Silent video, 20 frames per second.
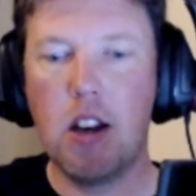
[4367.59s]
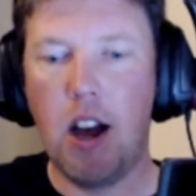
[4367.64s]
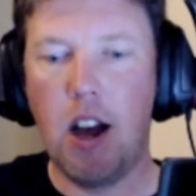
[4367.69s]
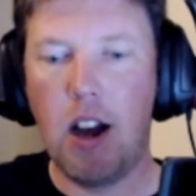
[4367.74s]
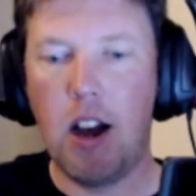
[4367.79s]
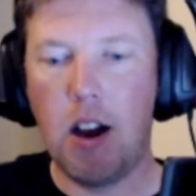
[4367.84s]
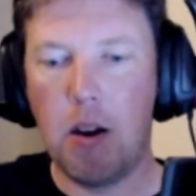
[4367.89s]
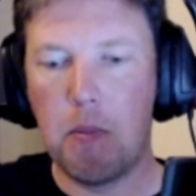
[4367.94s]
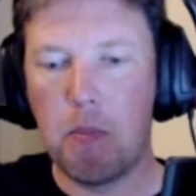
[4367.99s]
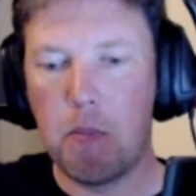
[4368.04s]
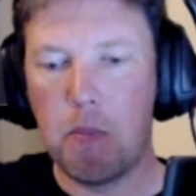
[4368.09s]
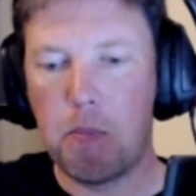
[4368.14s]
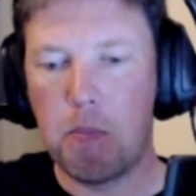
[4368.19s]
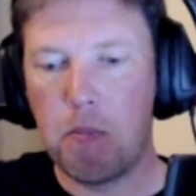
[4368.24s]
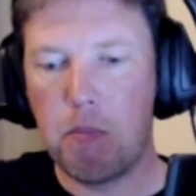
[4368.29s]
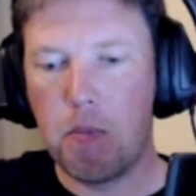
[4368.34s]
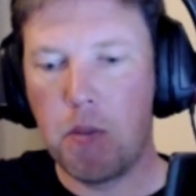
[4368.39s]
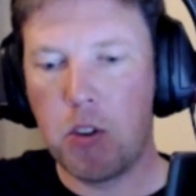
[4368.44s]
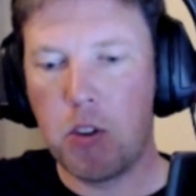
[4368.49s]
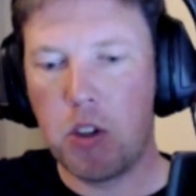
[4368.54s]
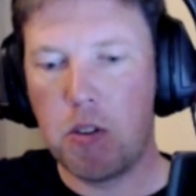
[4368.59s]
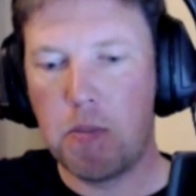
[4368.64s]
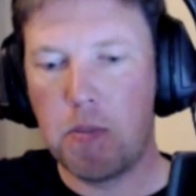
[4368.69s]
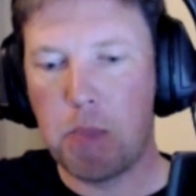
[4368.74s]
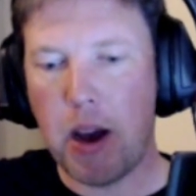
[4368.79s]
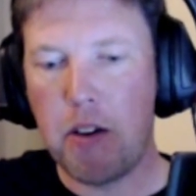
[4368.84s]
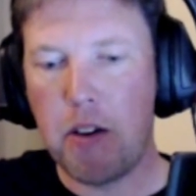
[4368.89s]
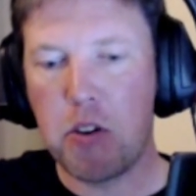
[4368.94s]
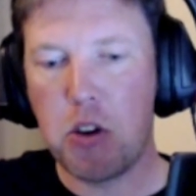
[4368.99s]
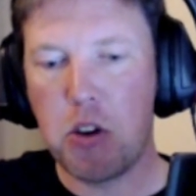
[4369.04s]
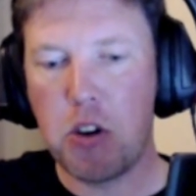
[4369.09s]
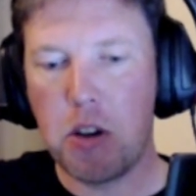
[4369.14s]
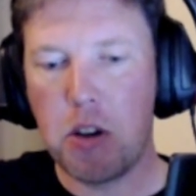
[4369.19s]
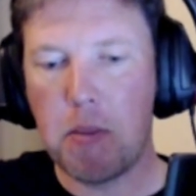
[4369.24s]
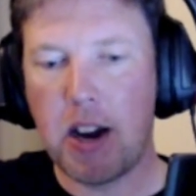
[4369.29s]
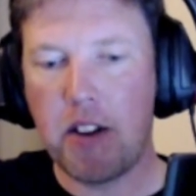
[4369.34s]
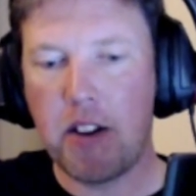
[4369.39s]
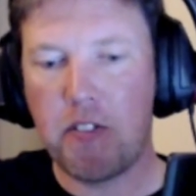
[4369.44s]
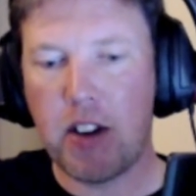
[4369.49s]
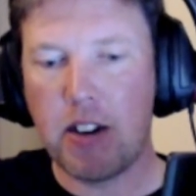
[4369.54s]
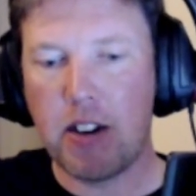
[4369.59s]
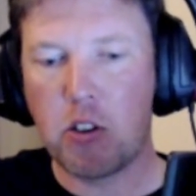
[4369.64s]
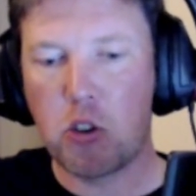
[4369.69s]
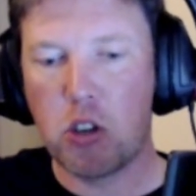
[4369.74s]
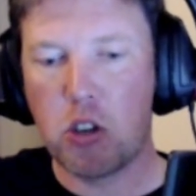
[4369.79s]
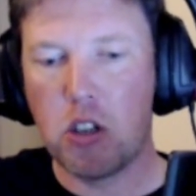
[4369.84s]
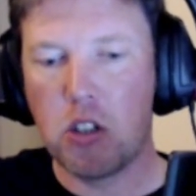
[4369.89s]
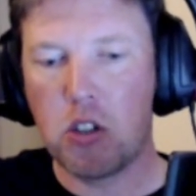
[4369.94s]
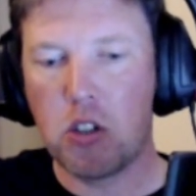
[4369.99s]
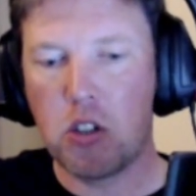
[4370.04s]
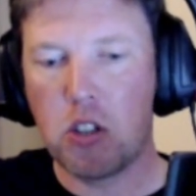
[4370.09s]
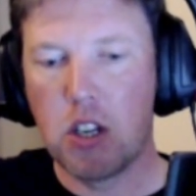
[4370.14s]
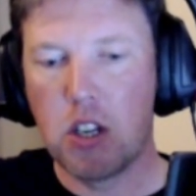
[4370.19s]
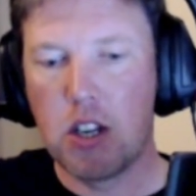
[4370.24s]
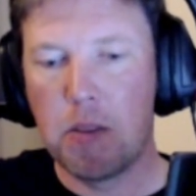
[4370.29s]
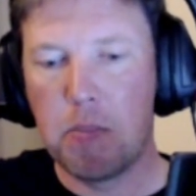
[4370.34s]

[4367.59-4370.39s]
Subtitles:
power unit manufacturers